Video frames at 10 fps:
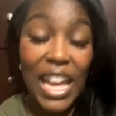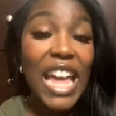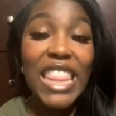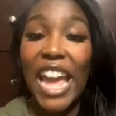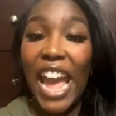
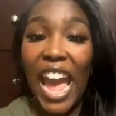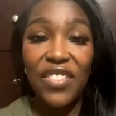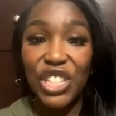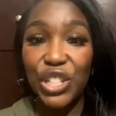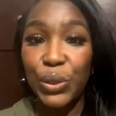They have
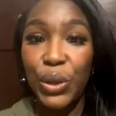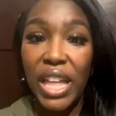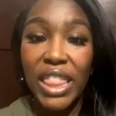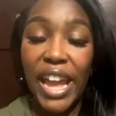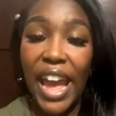to.
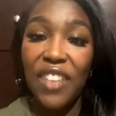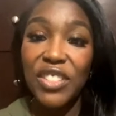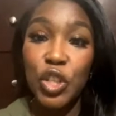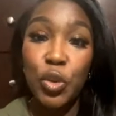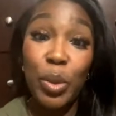They have
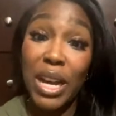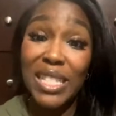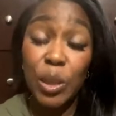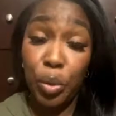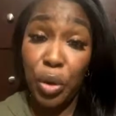to, because
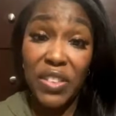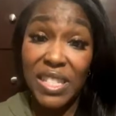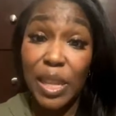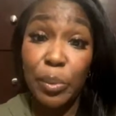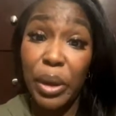the proof is
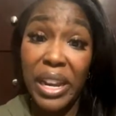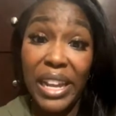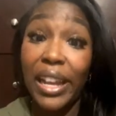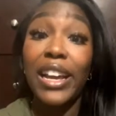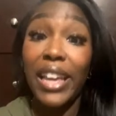in the
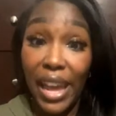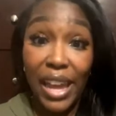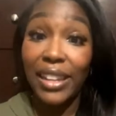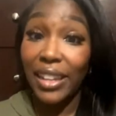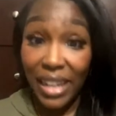pudding.
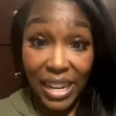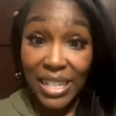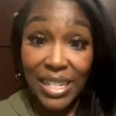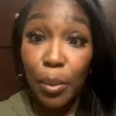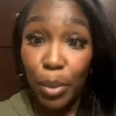Again, look at
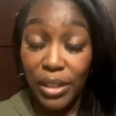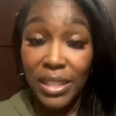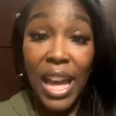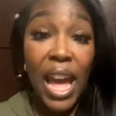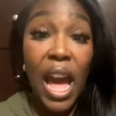his numbers.
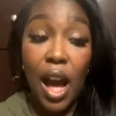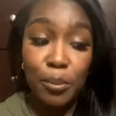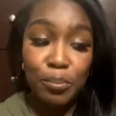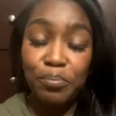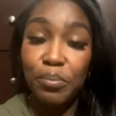
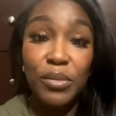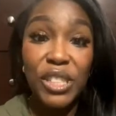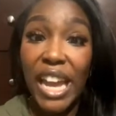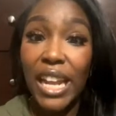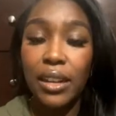Right.
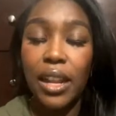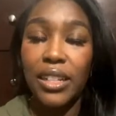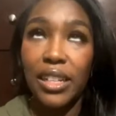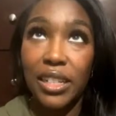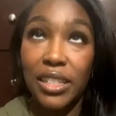Not
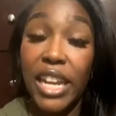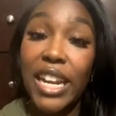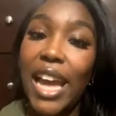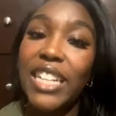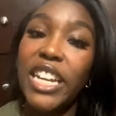
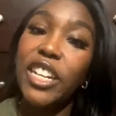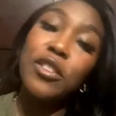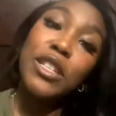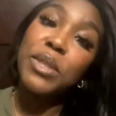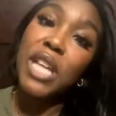J.D.
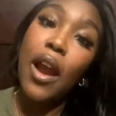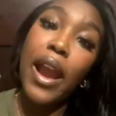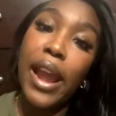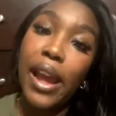Jones. I'm sorry.